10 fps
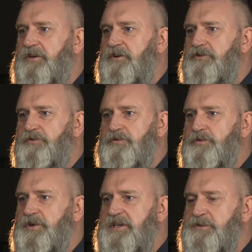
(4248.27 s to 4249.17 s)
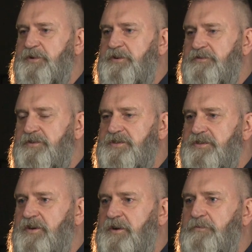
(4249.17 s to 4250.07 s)
a good experience.
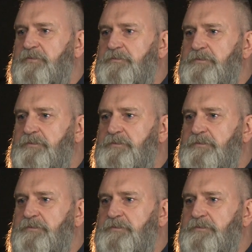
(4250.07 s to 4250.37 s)
I'm